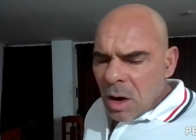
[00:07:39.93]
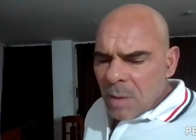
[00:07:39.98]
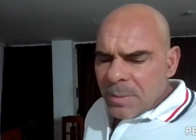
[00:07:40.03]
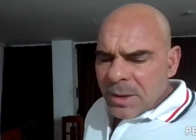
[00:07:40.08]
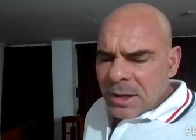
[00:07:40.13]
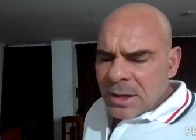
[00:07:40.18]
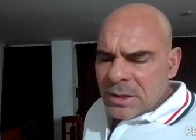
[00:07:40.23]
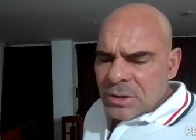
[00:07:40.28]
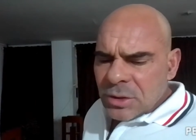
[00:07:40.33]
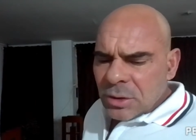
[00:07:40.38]

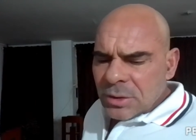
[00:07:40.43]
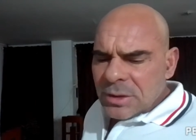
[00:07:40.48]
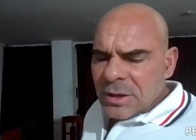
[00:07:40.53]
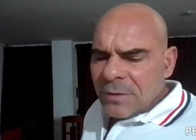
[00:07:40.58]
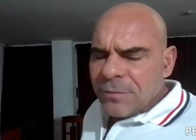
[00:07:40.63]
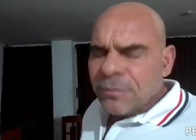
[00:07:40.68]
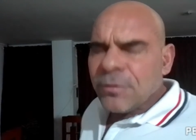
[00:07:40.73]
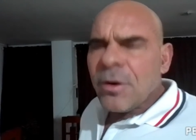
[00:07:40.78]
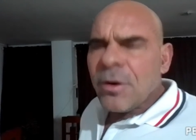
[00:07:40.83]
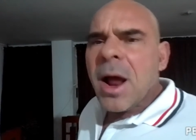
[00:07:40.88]
because you're
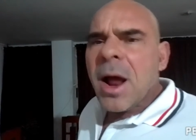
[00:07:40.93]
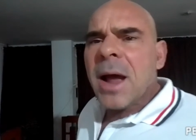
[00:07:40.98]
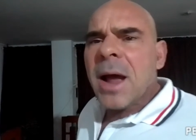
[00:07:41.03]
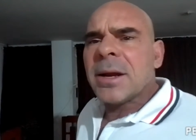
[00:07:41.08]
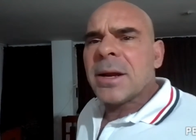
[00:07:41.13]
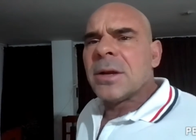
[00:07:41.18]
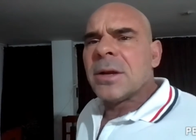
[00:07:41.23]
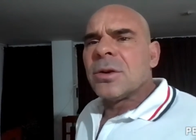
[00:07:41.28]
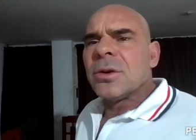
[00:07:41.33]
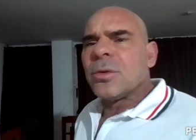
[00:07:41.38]

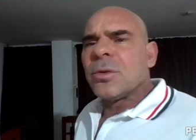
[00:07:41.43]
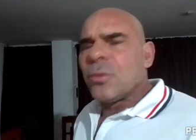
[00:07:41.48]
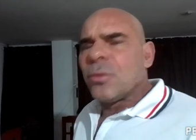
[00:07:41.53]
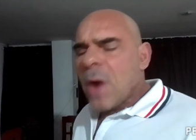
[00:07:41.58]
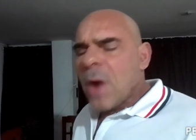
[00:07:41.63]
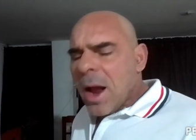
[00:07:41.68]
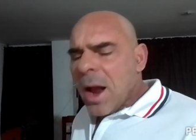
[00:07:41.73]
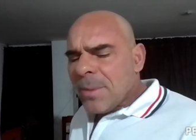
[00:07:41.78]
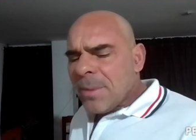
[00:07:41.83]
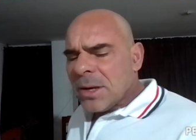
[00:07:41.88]
defrauding, you're
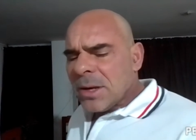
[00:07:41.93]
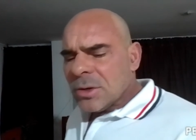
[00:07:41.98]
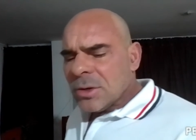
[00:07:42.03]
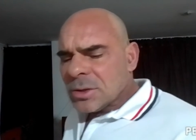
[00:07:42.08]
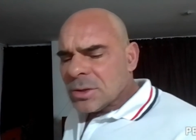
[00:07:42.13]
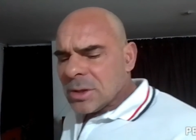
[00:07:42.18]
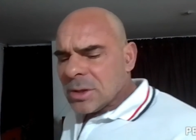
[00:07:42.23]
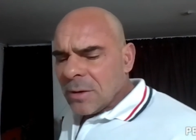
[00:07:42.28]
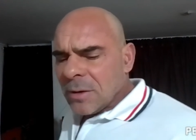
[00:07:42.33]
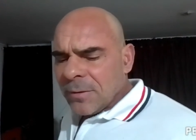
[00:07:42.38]
robbing
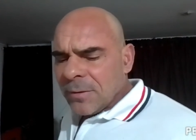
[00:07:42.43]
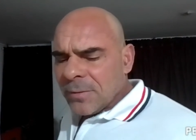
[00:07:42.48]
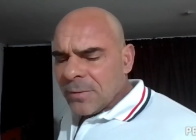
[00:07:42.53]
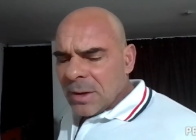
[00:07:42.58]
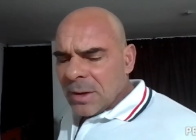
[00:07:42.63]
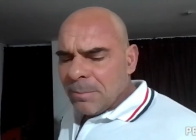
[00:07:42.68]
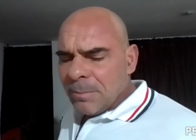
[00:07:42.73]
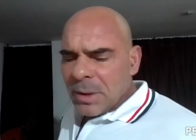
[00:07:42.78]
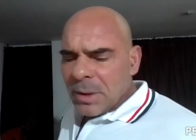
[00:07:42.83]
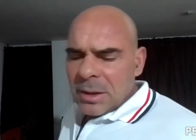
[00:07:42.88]
yourself of
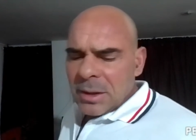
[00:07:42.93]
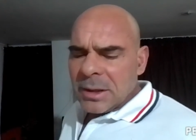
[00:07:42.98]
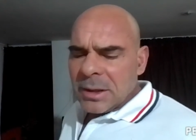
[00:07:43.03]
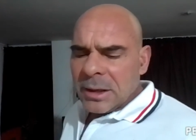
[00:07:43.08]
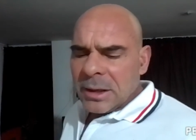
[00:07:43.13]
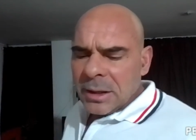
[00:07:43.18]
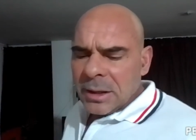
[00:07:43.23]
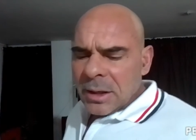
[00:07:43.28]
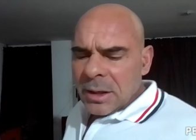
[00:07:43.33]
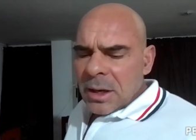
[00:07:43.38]
the
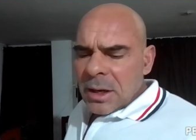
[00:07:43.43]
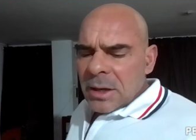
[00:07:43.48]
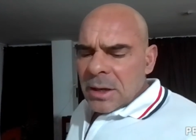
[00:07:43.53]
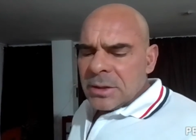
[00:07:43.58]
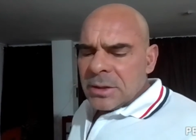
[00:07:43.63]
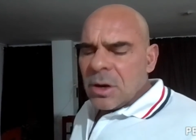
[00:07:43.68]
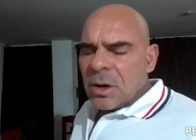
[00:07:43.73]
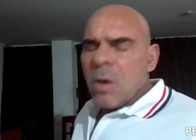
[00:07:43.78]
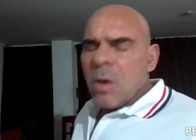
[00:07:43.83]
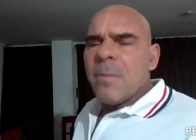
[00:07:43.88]
ability
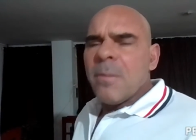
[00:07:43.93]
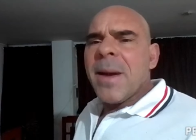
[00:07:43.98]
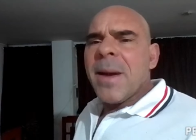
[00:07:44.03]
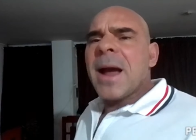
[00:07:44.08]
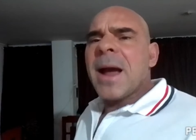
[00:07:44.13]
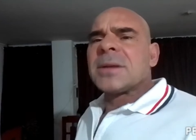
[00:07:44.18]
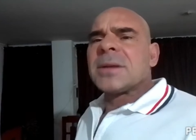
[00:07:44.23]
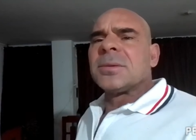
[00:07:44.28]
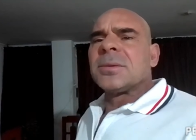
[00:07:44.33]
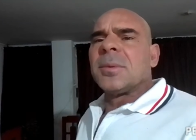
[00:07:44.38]
to go
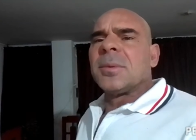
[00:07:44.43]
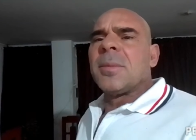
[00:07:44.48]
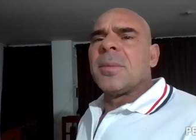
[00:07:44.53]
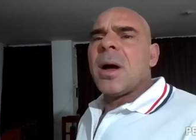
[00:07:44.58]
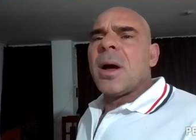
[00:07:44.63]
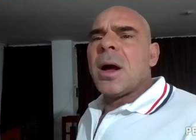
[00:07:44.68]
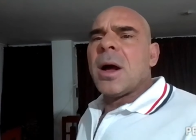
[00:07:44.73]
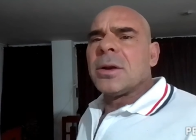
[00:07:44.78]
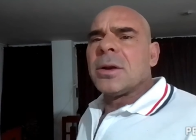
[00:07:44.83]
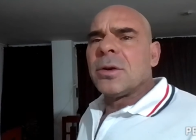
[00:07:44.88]
maximum
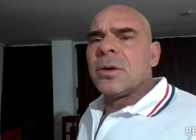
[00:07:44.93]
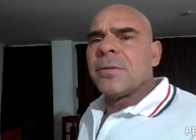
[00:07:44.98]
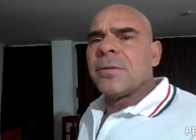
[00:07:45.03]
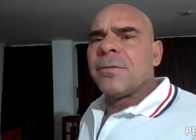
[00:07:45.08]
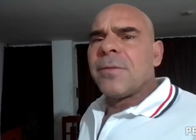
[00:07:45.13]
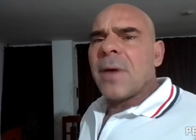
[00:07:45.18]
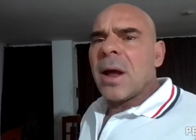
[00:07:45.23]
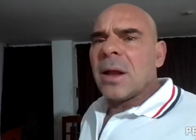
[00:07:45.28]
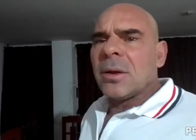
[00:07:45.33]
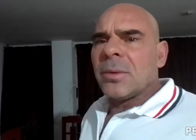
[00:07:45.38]
on your
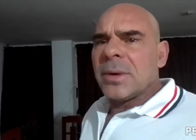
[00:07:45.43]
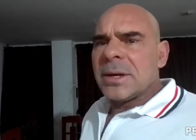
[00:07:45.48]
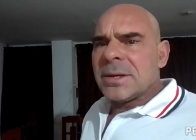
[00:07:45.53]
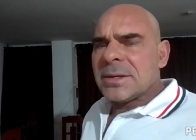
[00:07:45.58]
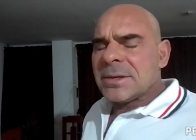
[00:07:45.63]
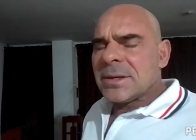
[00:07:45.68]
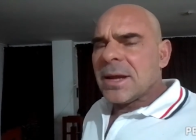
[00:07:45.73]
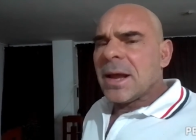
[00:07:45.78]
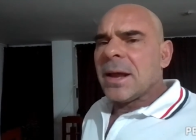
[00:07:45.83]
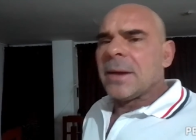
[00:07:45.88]
following
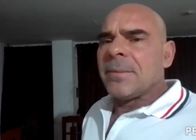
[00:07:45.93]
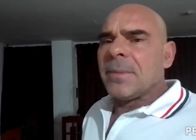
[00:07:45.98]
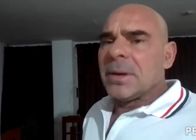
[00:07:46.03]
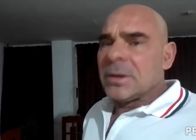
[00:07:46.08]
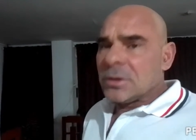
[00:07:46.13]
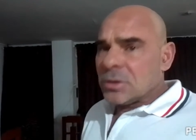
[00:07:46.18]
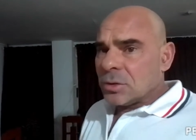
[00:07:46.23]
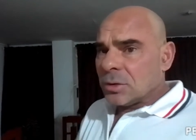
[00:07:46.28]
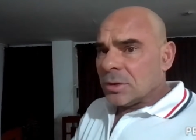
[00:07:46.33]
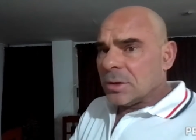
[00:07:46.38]
set
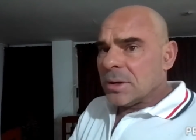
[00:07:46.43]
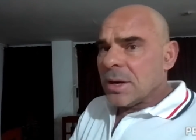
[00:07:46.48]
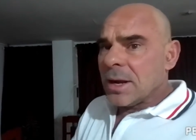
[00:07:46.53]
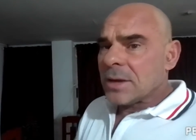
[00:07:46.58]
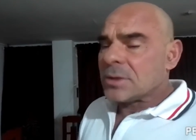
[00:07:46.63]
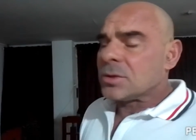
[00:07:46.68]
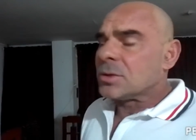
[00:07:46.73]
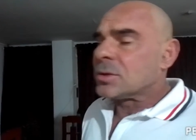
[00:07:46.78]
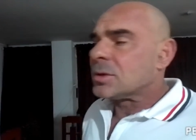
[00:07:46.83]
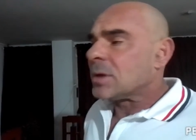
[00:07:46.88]
in certain
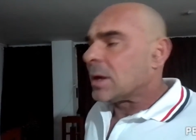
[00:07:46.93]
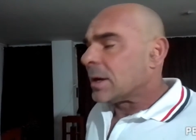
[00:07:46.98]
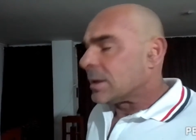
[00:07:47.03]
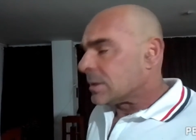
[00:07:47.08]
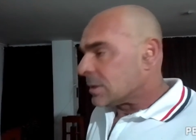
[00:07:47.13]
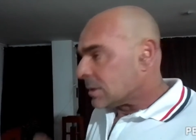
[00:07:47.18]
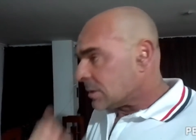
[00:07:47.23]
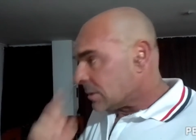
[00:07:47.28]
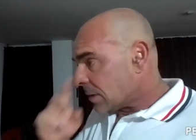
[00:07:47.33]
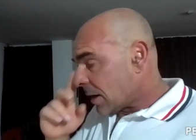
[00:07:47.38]

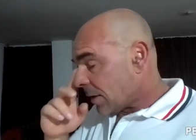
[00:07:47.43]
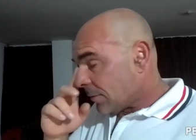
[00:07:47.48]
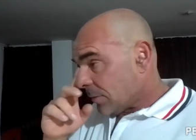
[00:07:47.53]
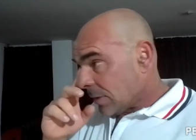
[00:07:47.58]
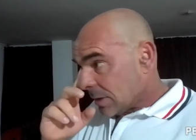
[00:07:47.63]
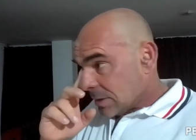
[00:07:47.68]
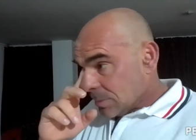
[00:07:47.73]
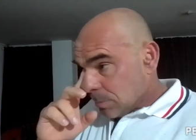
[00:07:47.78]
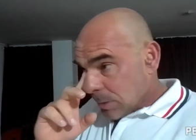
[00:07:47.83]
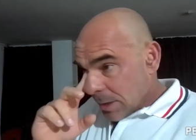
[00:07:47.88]
exercises. I've
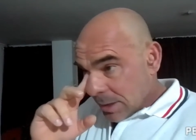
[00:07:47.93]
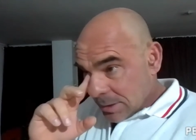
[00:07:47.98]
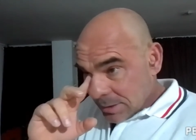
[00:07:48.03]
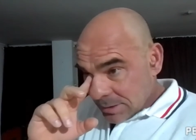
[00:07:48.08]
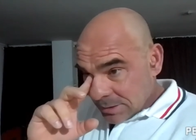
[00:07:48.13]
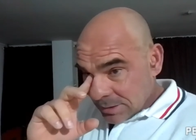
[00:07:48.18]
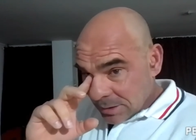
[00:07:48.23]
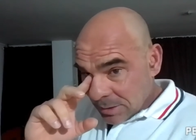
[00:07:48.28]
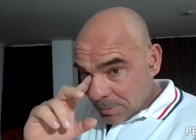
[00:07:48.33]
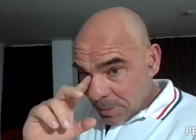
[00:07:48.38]
explained
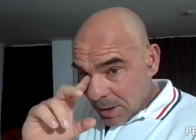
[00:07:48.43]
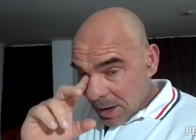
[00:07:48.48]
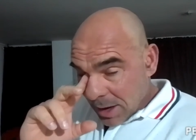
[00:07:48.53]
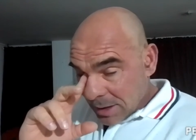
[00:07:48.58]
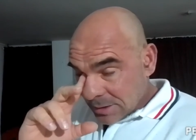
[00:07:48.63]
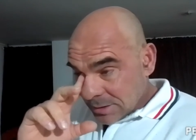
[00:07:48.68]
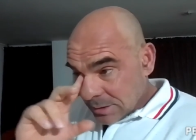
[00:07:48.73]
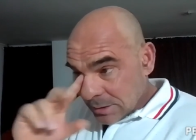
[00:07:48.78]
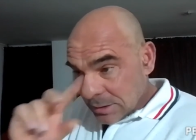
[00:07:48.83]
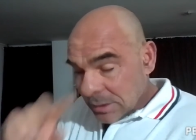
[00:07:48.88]
this in the
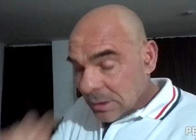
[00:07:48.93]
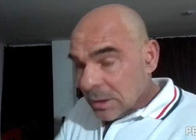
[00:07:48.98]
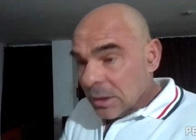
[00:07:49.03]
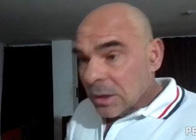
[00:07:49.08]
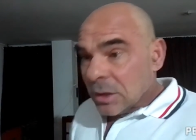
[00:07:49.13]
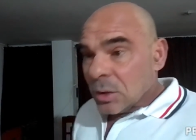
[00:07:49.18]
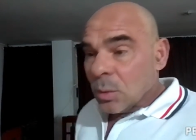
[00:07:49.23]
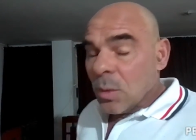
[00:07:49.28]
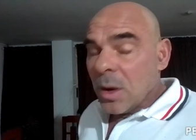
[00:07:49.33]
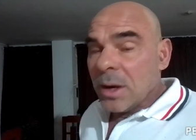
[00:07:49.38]
past.
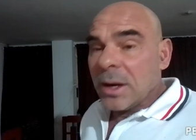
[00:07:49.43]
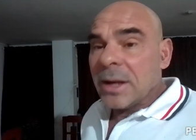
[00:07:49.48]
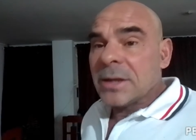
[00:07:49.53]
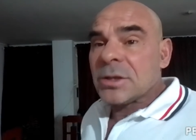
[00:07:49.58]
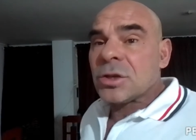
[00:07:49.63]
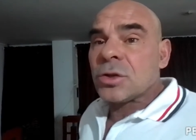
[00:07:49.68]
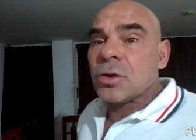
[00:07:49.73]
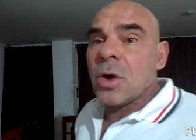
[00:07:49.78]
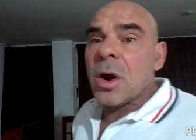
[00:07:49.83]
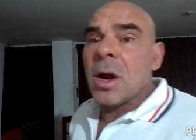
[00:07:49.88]
You want to get
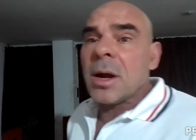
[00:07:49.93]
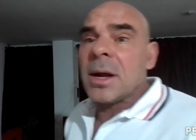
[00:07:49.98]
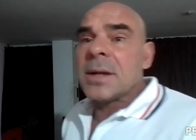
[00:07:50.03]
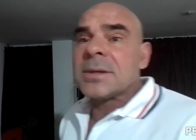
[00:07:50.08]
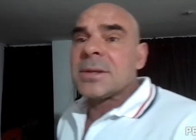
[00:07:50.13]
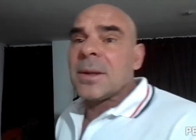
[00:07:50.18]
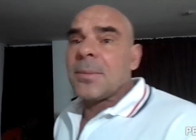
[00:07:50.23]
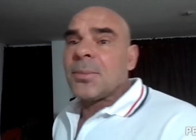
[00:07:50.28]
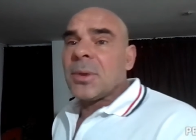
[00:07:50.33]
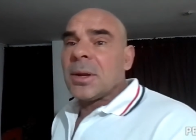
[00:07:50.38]
strong on
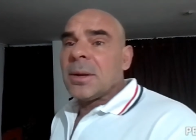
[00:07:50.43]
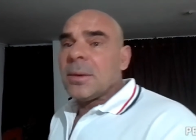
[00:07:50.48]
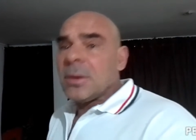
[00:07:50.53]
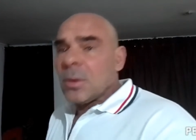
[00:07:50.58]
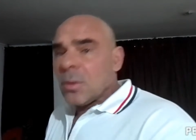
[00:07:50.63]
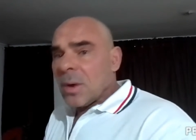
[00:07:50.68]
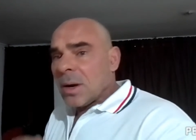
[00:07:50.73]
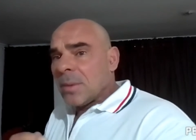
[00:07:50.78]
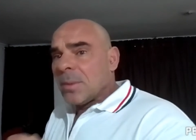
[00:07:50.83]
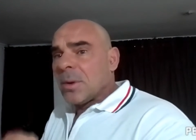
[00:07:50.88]
something,
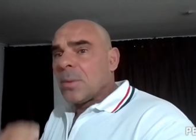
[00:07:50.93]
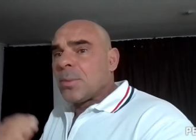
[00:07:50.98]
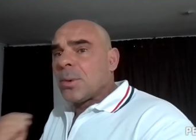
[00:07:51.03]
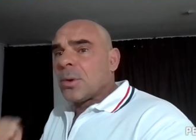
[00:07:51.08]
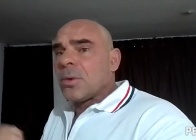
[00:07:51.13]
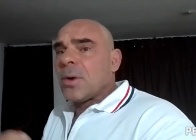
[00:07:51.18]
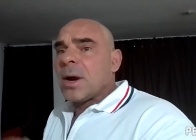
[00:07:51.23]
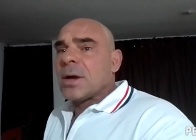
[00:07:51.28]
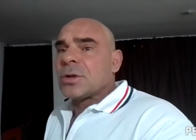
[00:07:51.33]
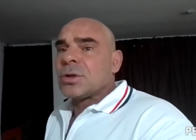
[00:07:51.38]
you want to build
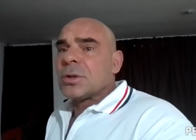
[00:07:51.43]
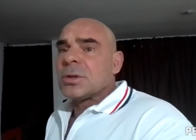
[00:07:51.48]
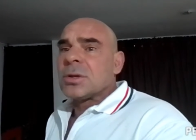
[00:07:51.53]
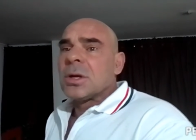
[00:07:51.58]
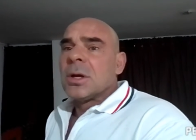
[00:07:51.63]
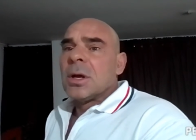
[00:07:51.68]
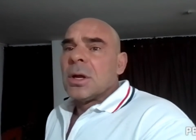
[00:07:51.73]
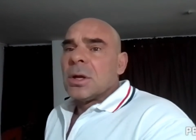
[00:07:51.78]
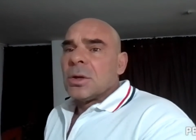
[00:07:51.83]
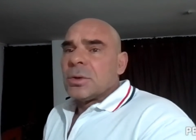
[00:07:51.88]
progressions,
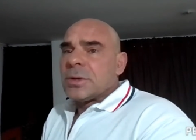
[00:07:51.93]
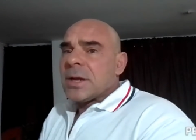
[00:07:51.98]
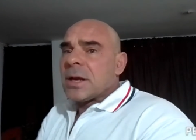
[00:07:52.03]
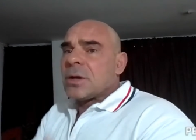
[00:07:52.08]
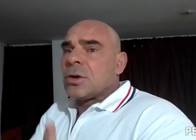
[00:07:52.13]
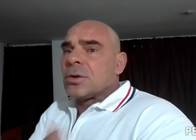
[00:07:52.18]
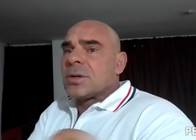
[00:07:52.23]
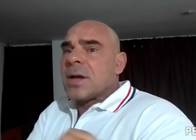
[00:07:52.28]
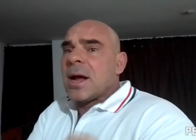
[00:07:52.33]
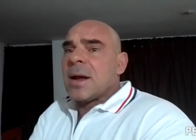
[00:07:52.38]
you
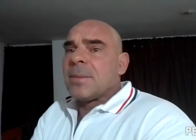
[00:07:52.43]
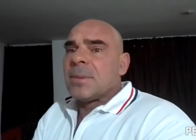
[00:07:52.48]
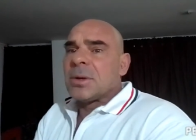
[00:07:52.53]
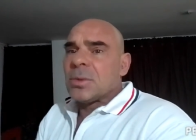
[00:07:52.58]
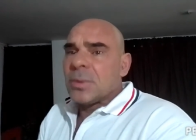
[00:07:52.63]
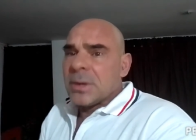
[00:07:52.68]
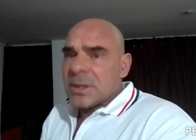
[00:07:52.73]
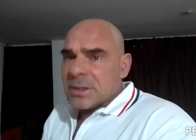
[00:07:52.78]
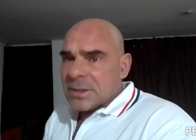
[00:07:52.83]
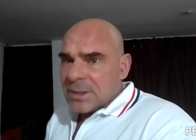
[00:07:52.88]
take your time
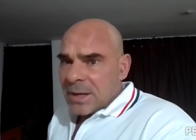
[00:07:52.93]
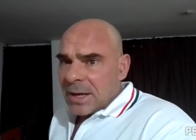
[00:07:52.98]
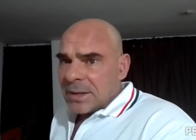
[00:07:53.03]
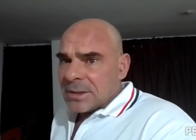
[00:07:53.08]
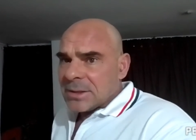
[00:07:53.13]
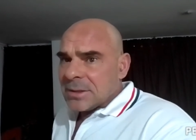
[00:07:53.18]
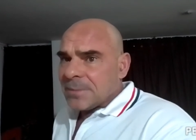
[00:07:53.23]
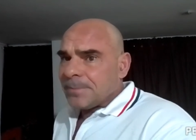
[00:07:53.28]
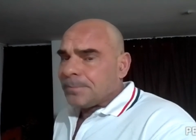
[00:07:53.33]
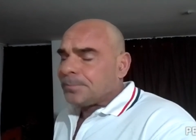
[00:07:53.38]
between
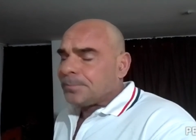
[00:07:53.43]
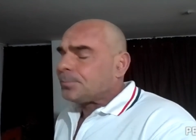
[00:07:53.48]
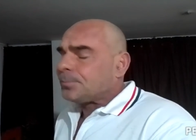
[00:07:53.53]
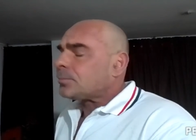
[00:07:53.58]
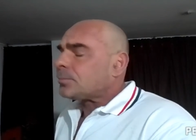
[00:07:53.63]
sets.